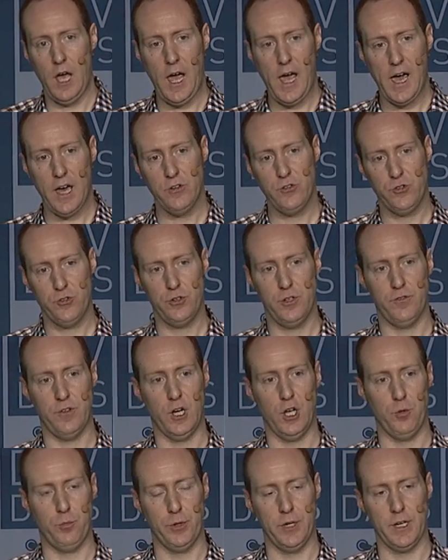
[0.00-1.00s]
as you're
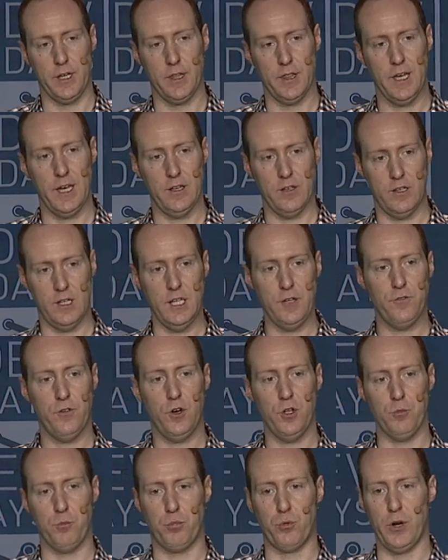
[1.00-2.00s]
developing, that
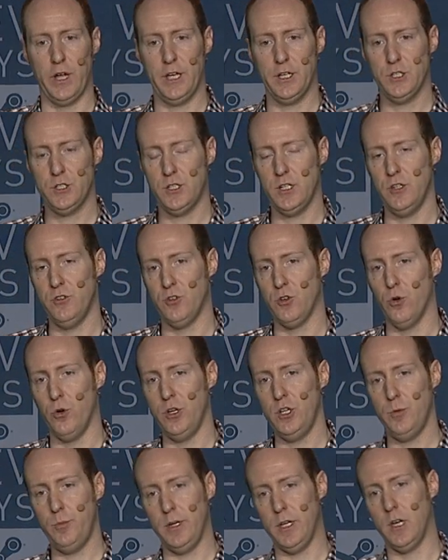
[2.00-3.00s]
default branch is
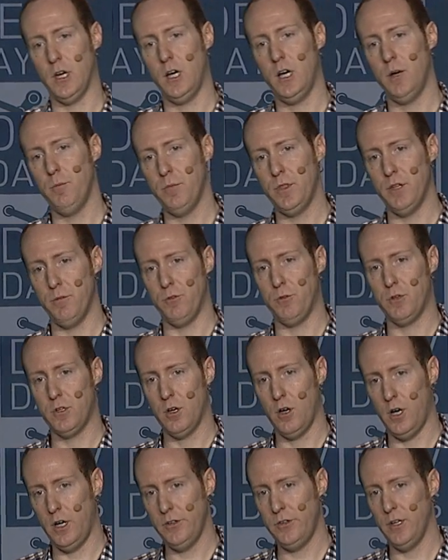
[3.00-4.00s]
going to become the
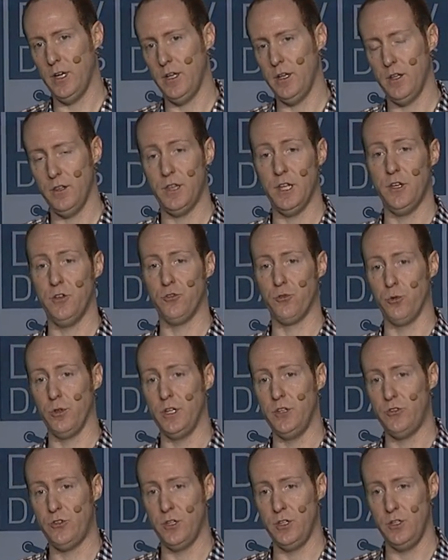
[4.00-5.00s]
content that is
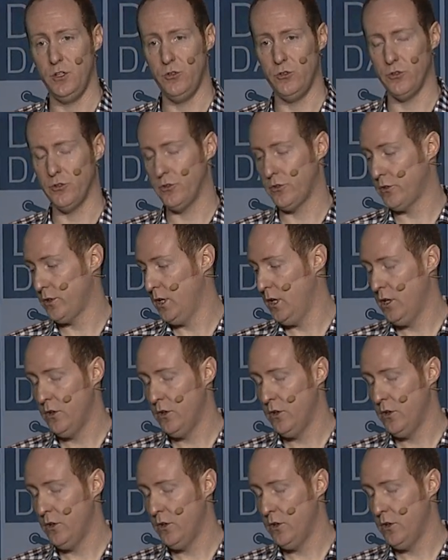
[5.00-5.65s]
released to users.